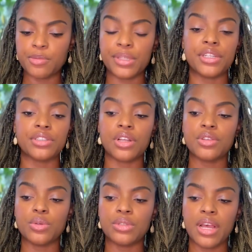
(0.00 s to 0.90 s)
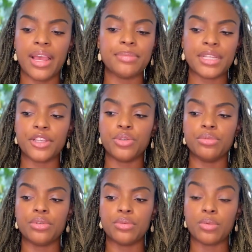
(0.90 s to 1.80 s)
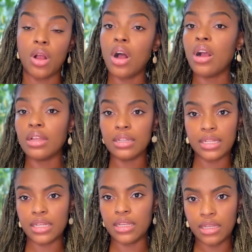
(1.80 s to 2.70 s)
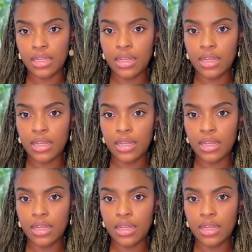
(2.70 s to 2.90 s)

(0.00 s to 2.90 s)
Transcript: but there's also times that you were wrongly